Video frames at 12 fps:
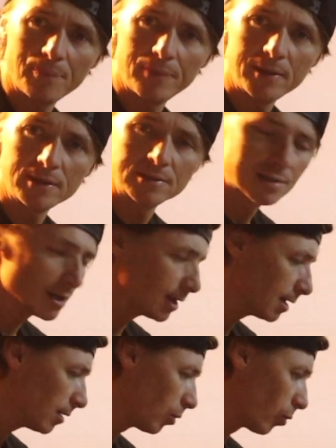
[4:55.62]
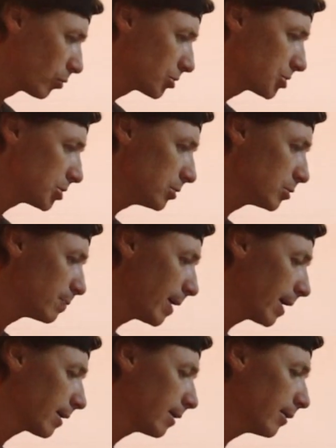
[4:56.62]
these horseshoes
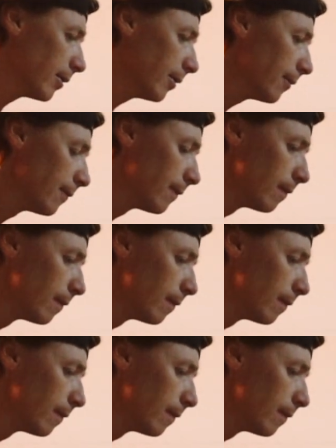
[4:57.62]
back here